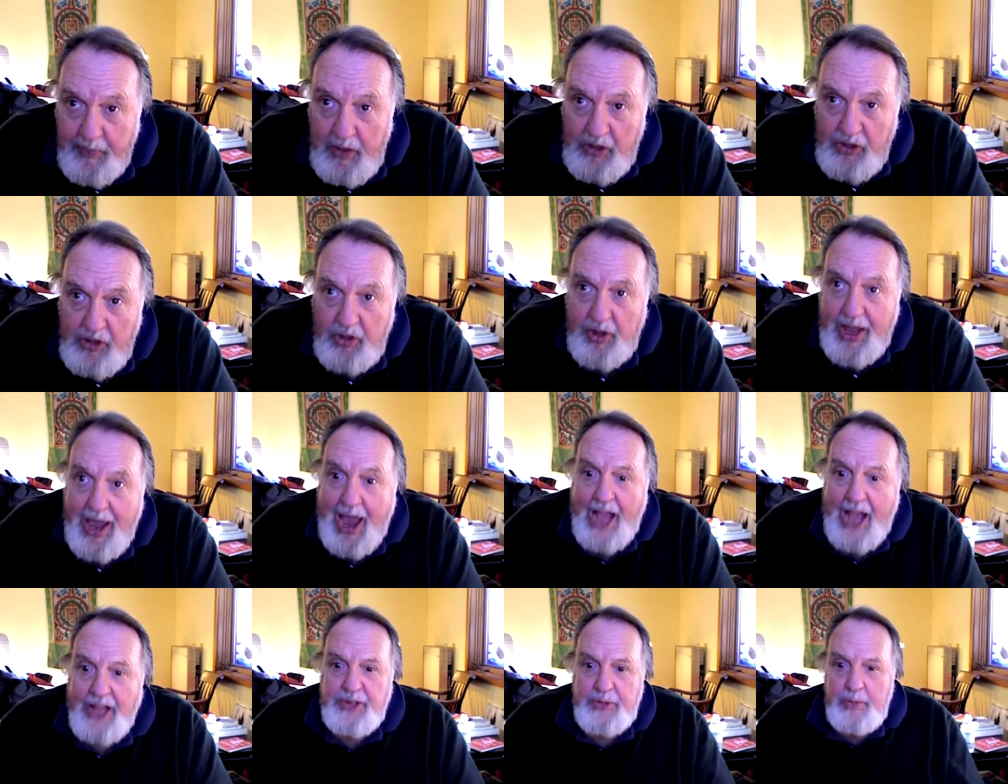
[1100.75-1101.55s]
So they
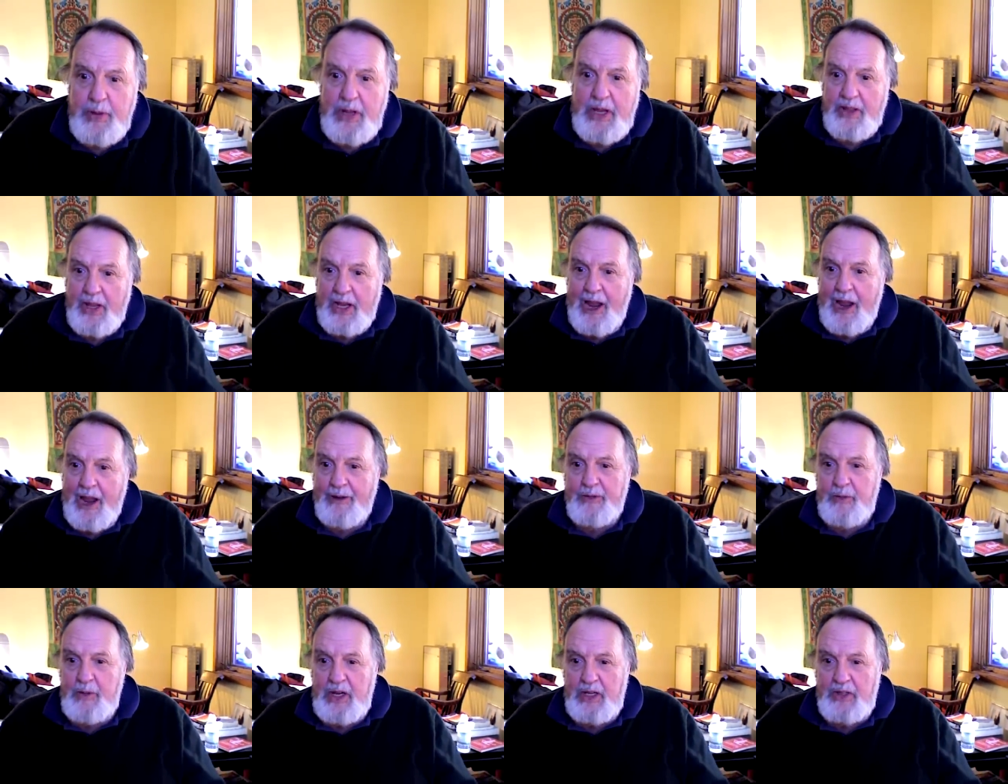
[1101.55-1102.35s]
asked me, they came
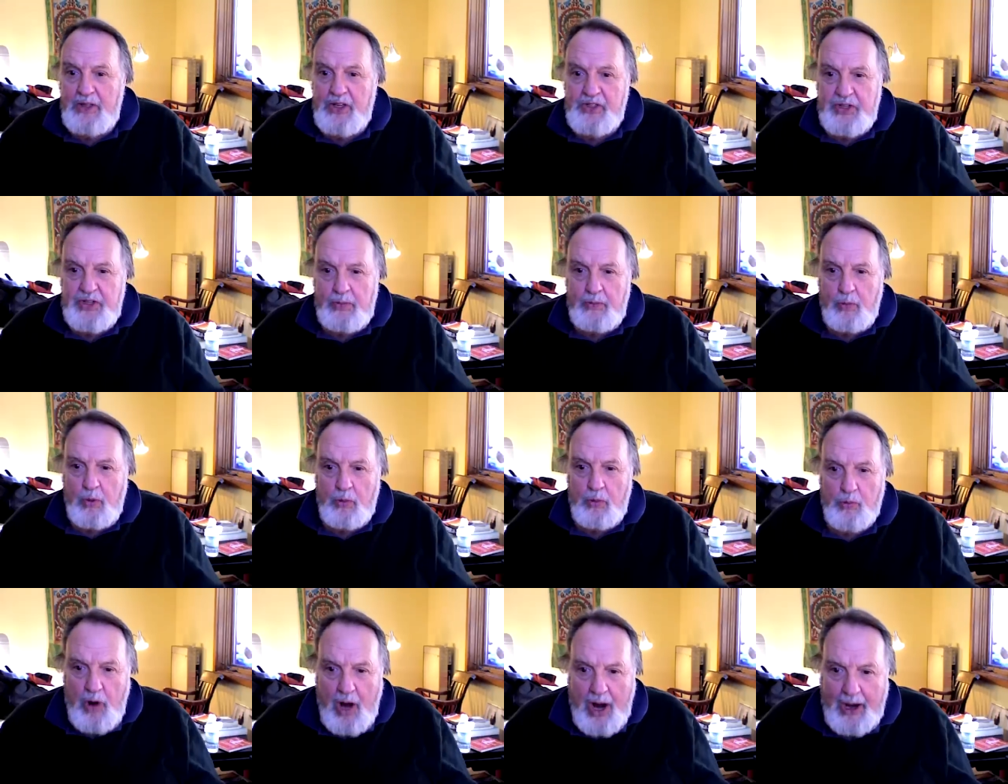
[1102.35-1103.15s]
to me and they said,
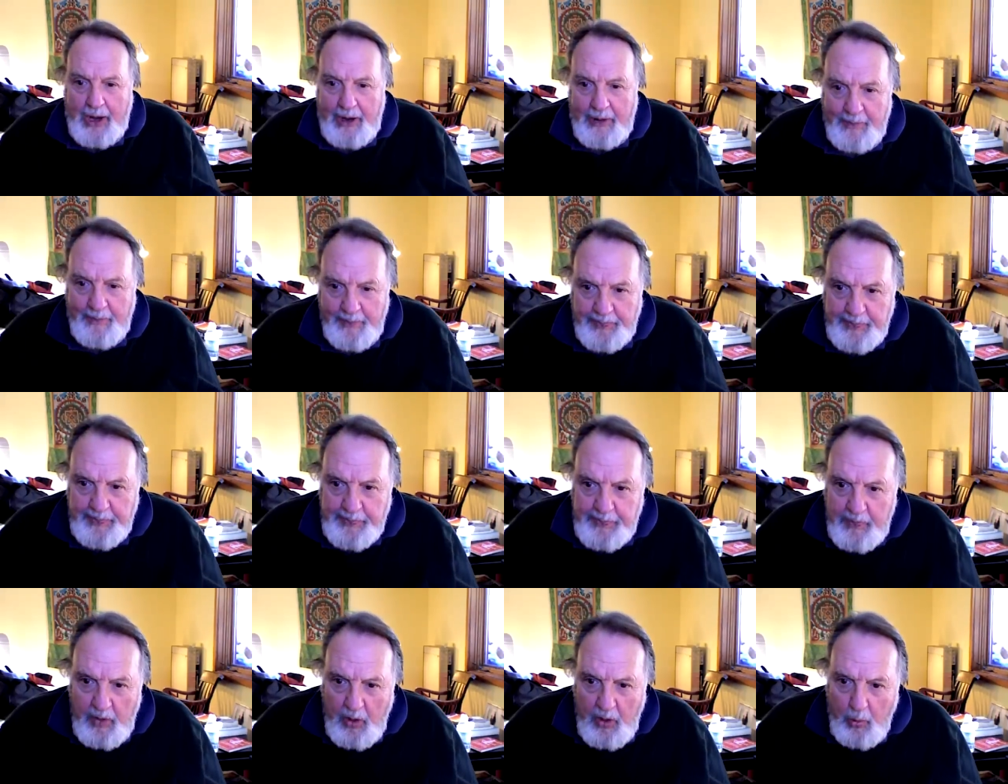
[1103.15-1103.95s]
Well, Ray,
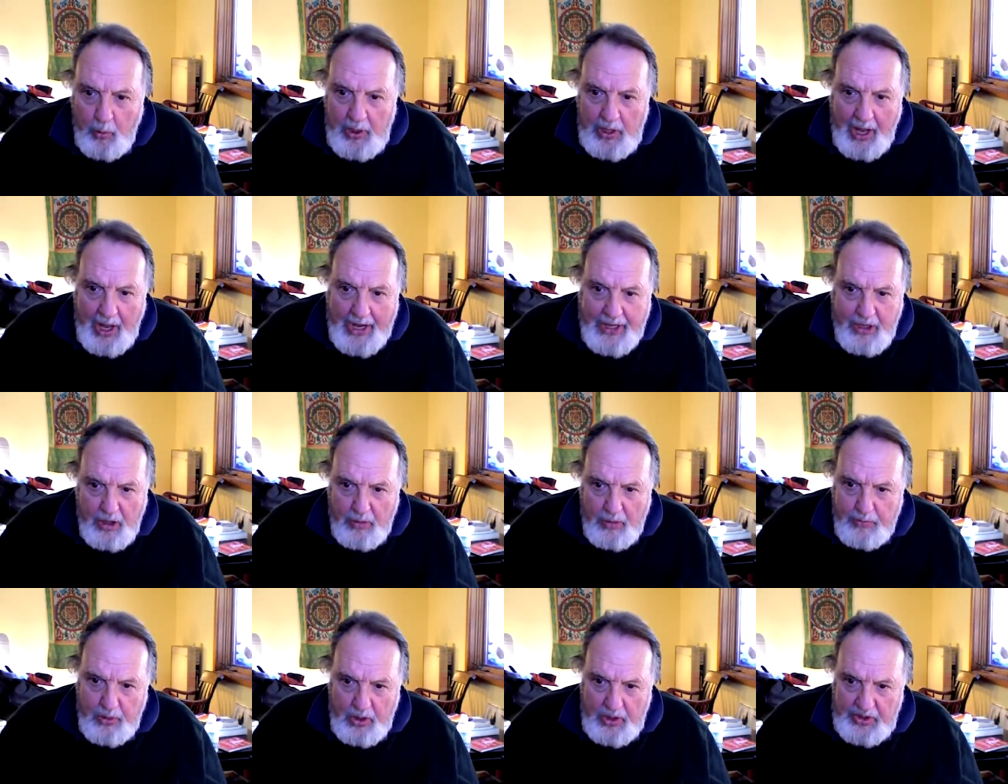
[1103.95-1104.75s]
we like your
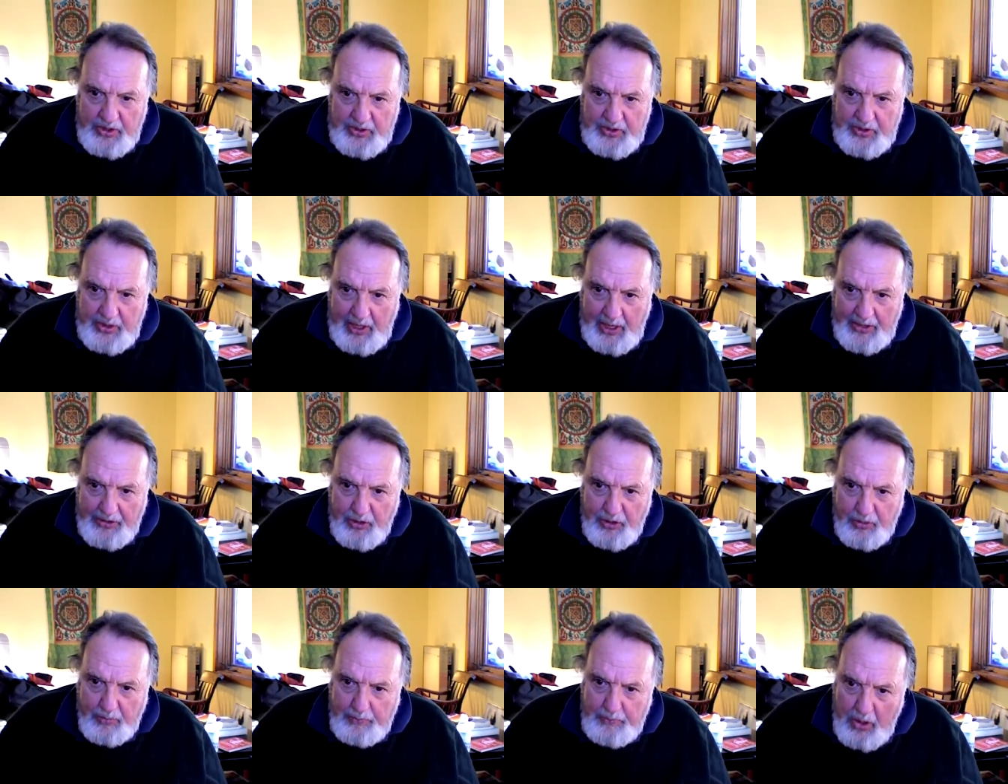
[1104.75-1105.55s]
books, and
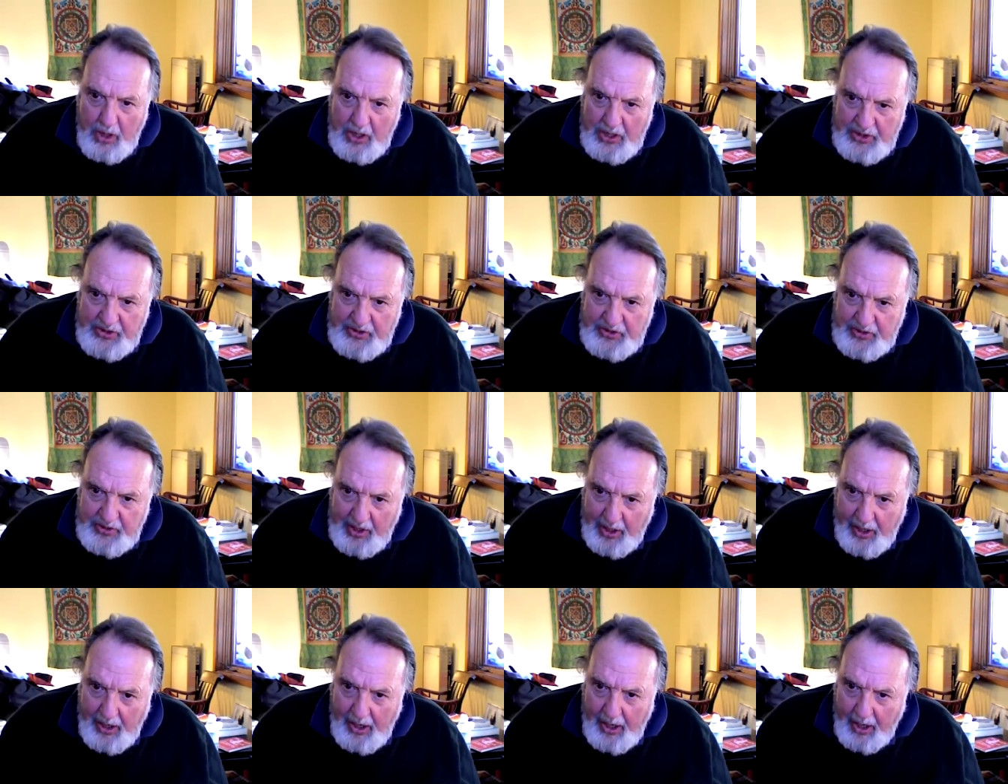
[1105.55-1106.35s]
your
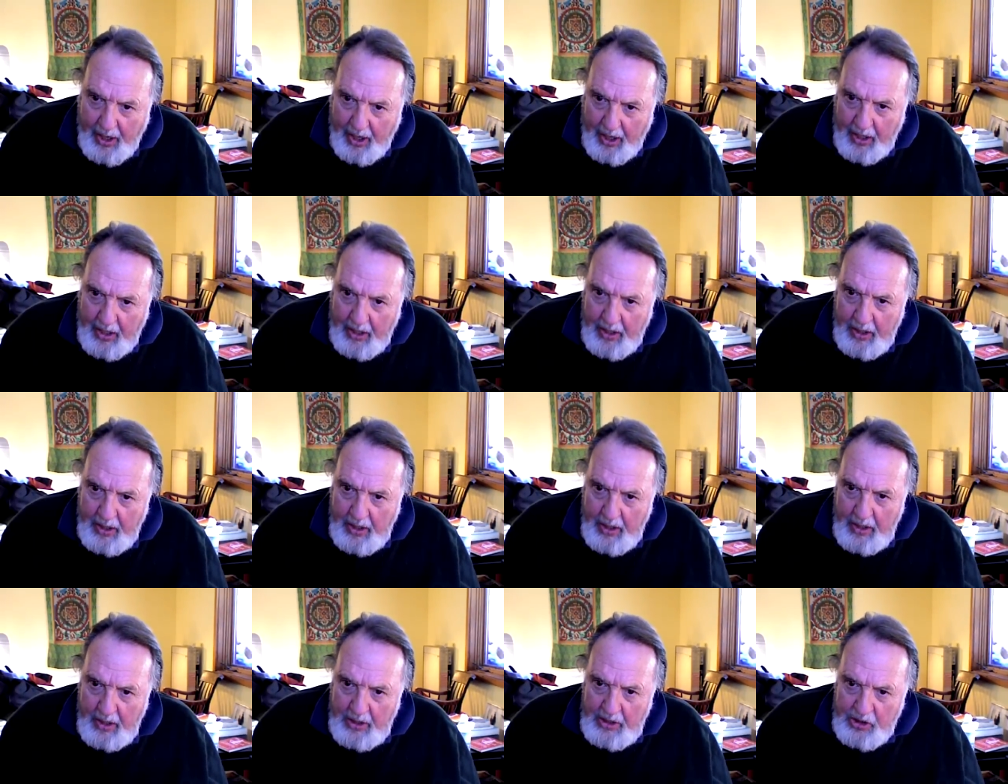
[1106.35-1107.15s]
books are
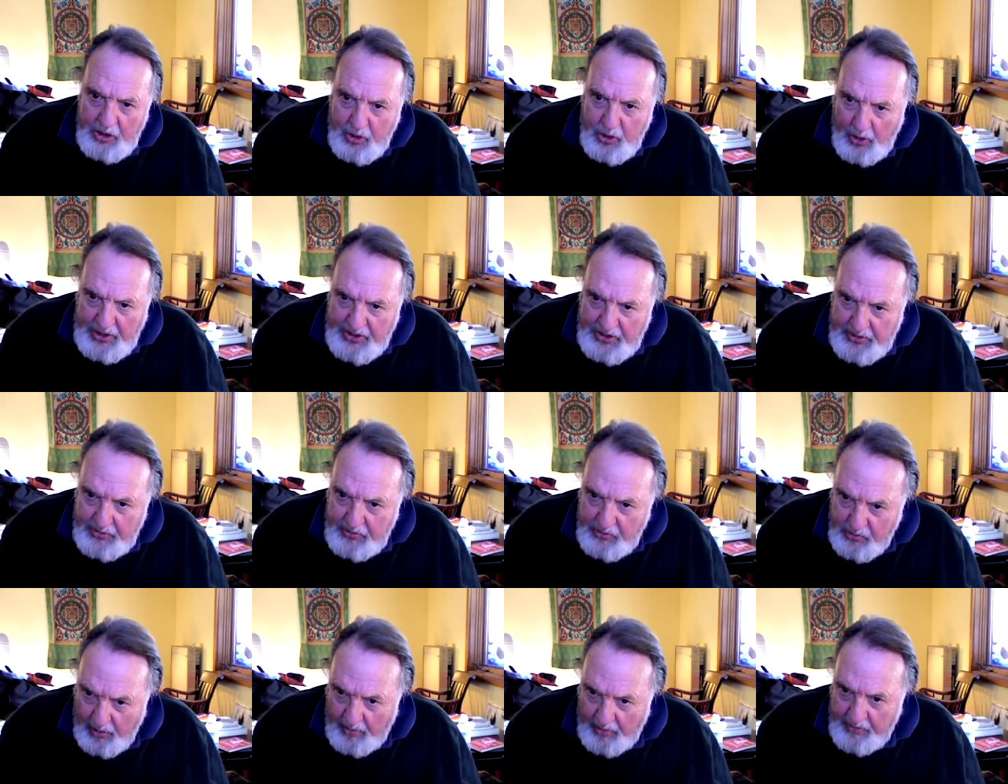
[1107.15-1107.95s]
choice
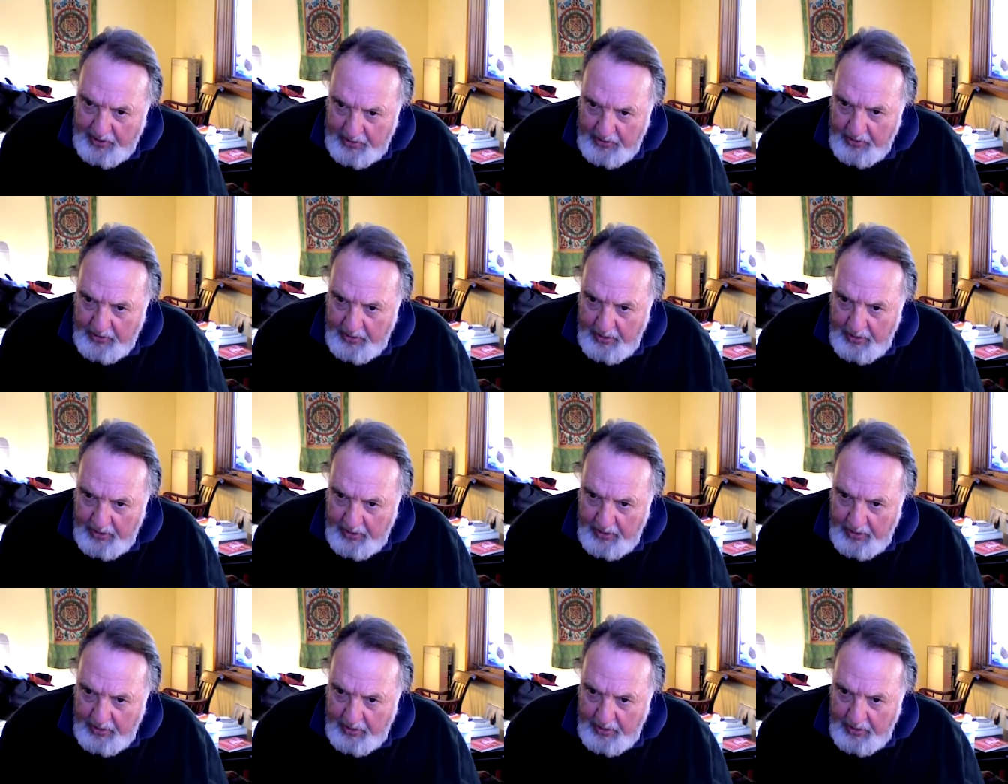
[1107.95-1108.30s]
driven.